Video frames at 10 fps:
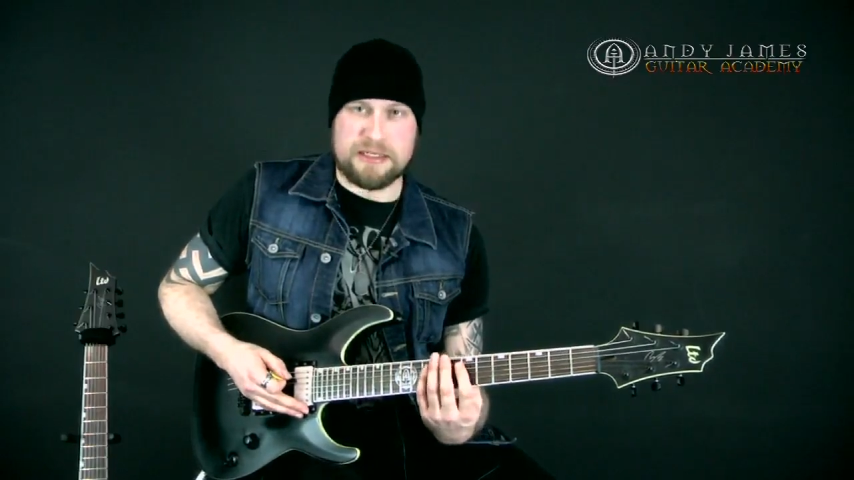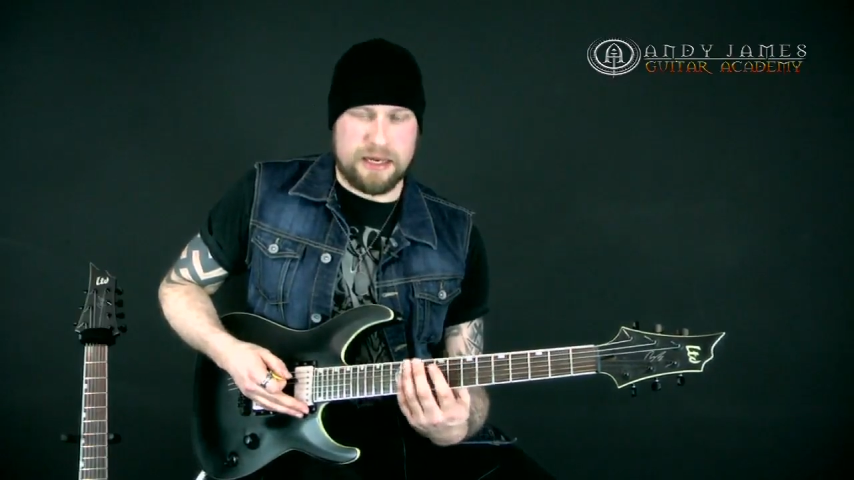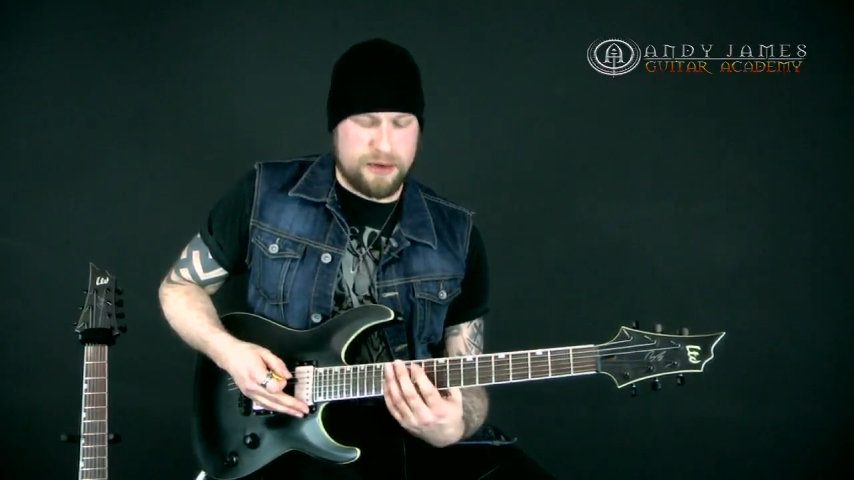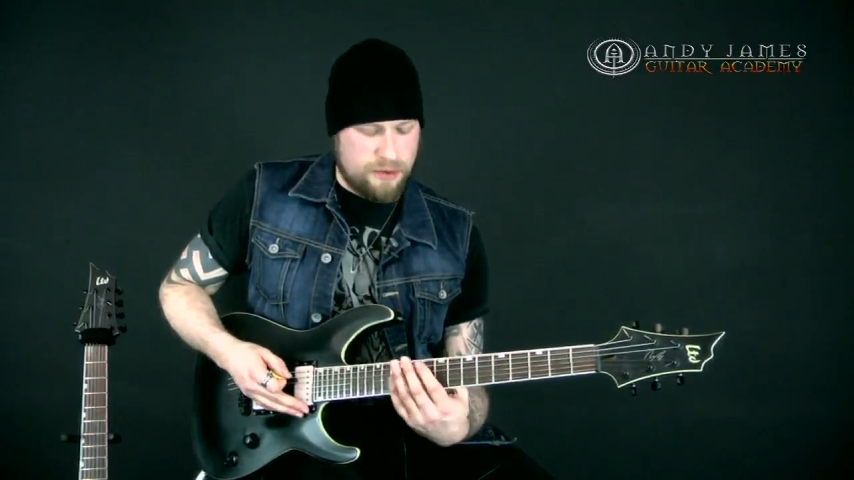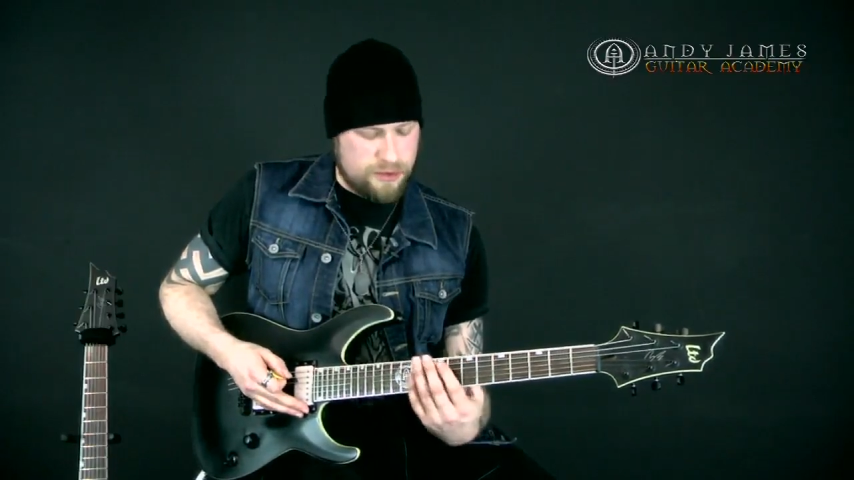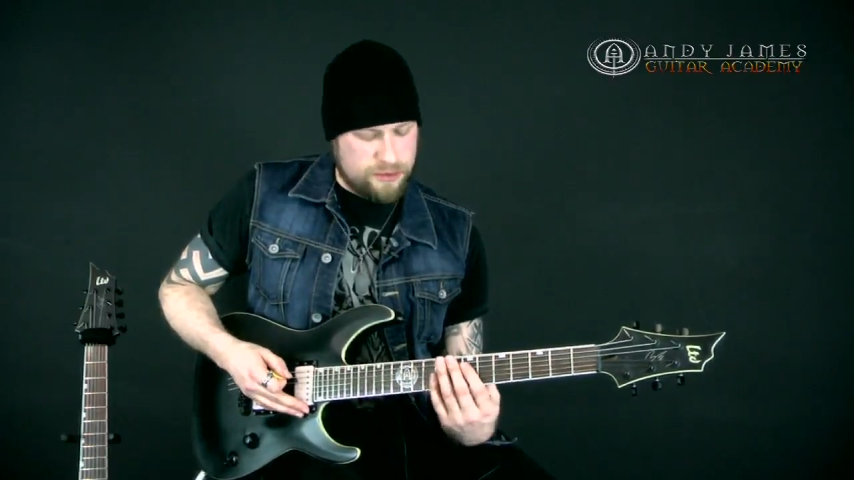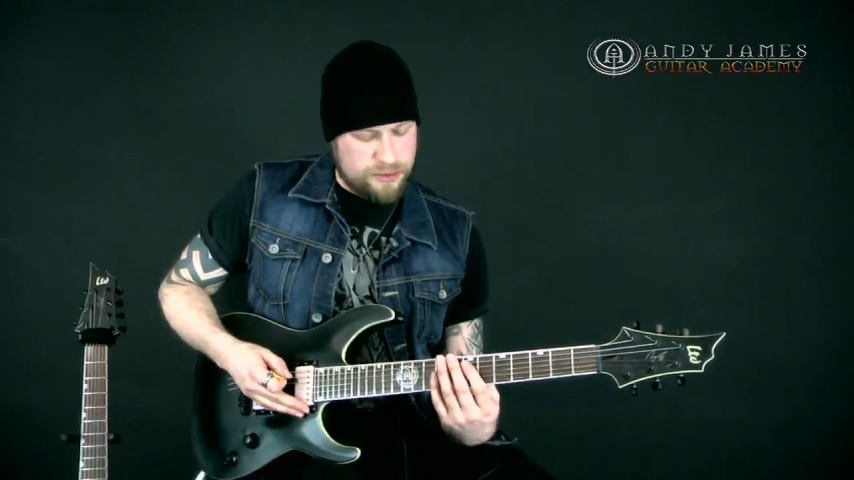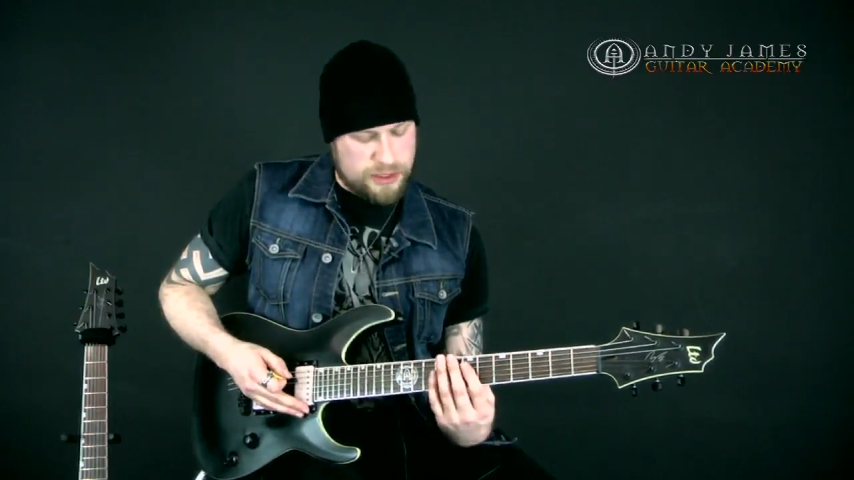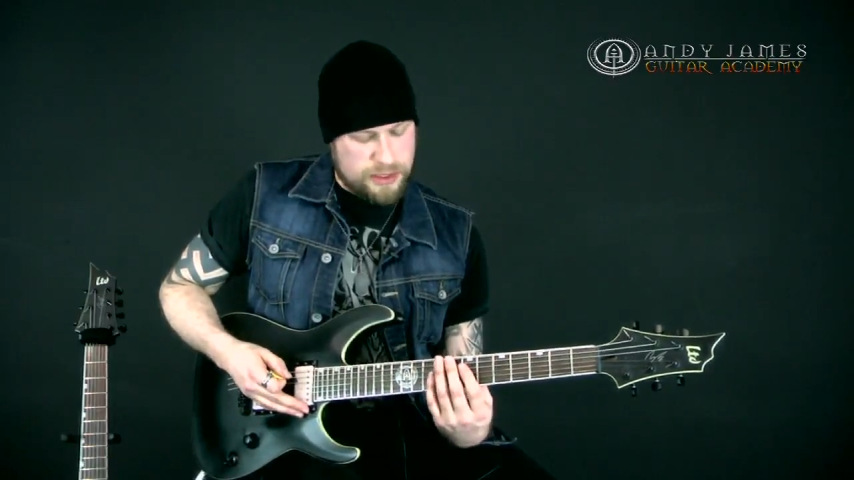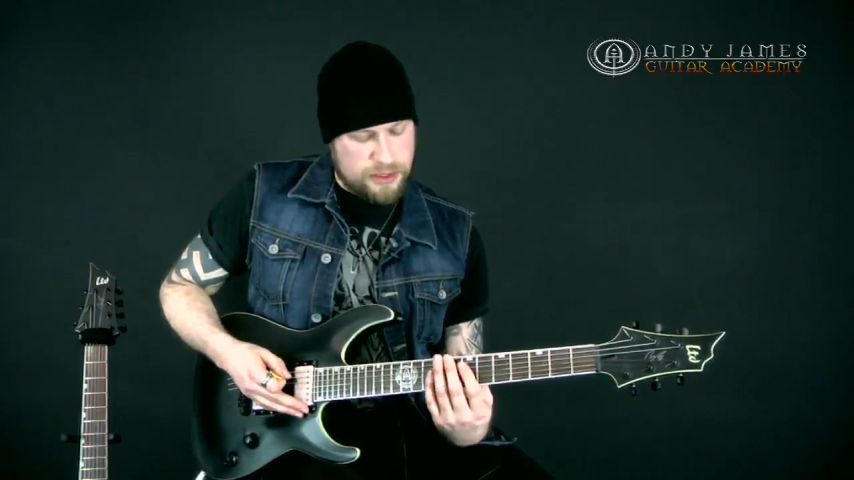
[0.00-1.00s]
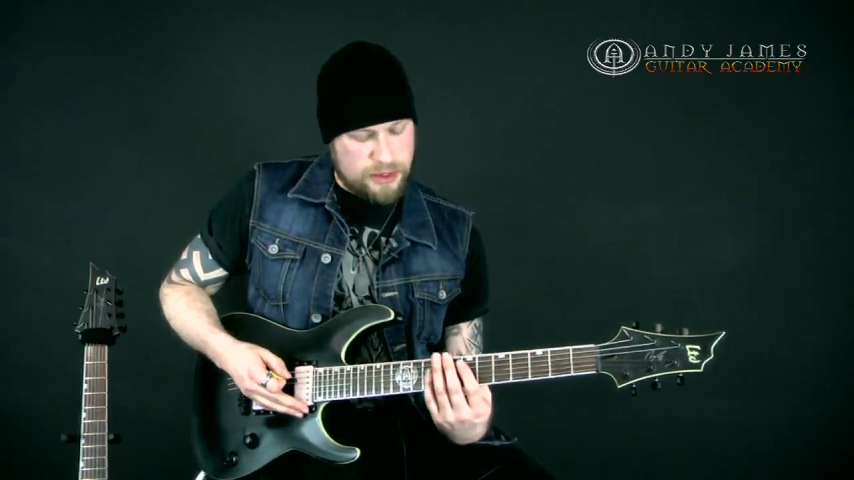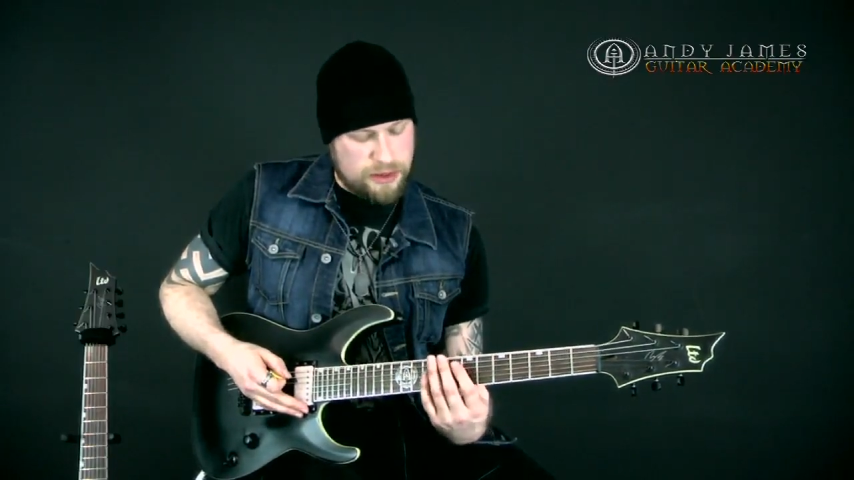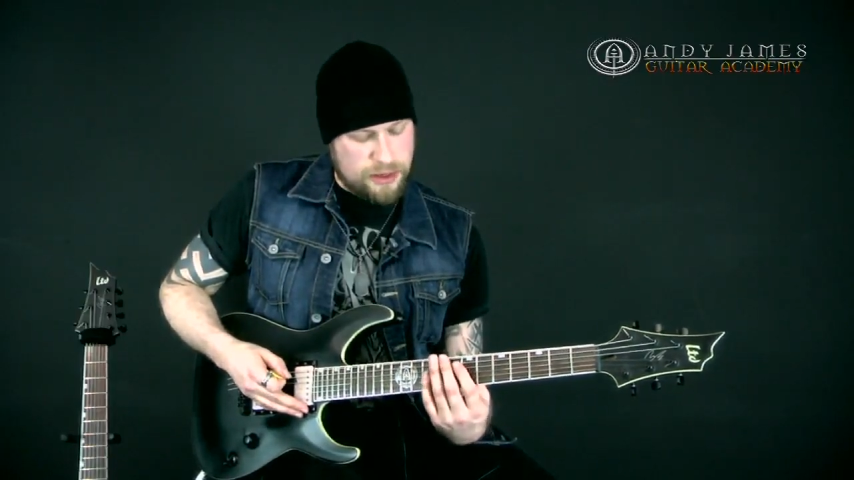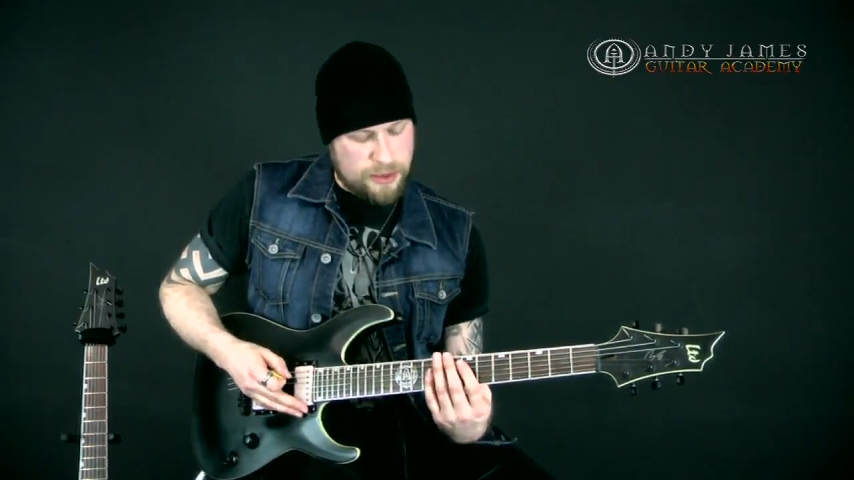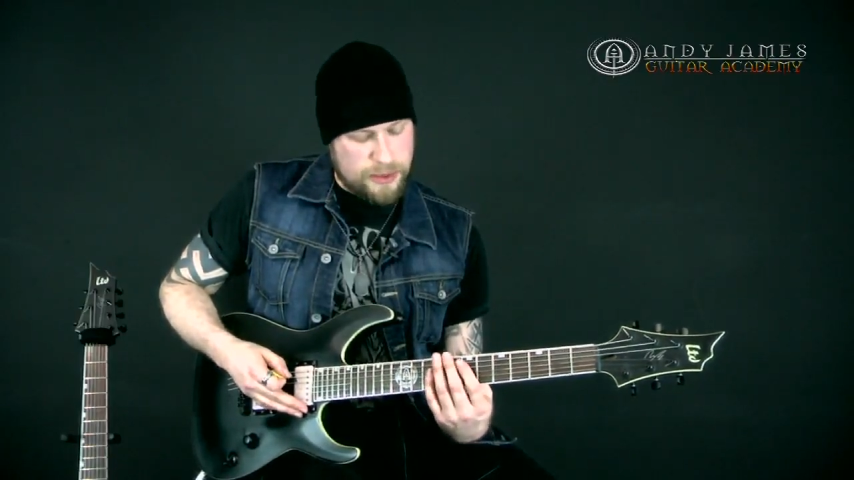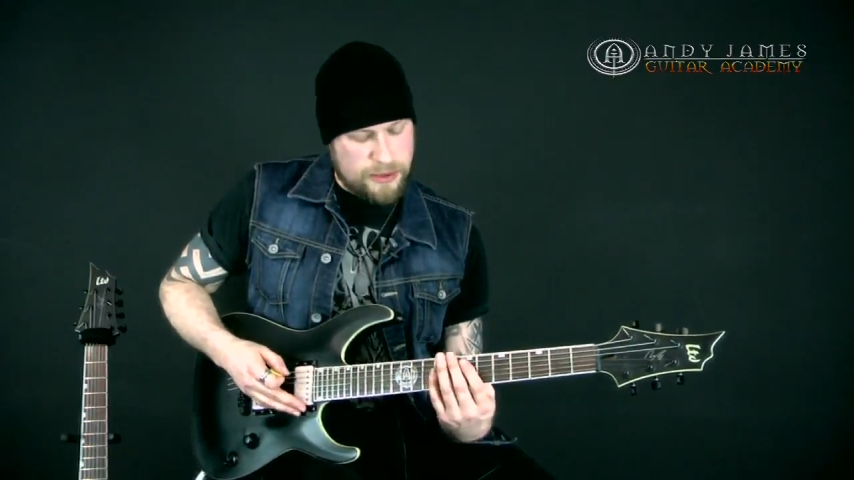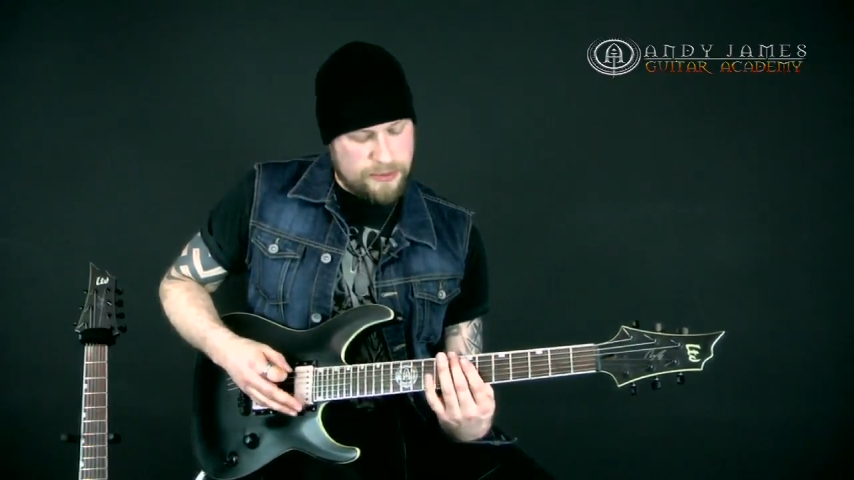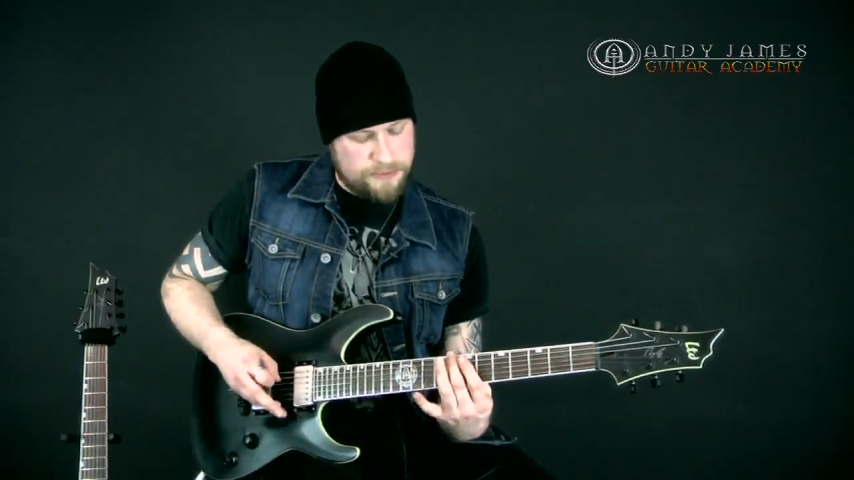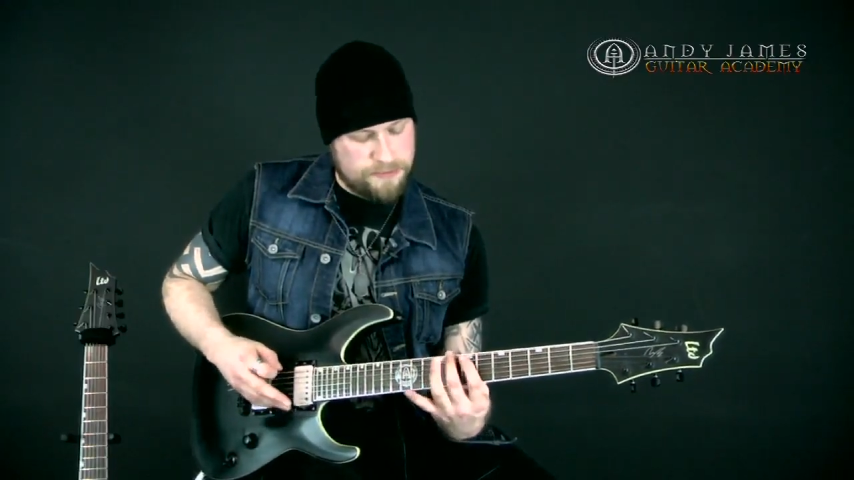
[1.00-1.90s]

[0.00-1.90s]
10 on the low E,